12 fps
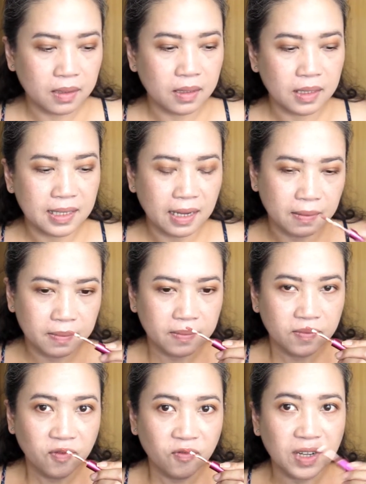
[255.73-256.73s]
It's like
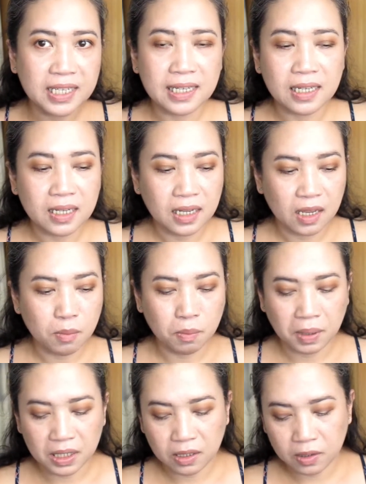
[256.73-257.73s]
vanilla and
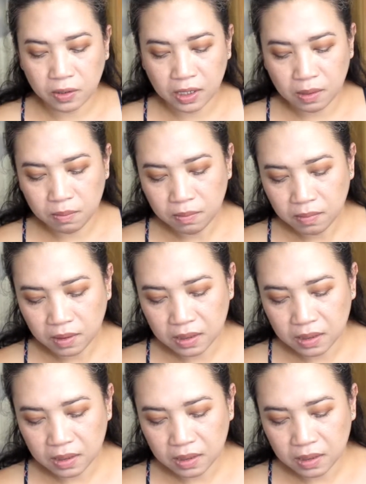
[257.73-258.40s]
buttercream.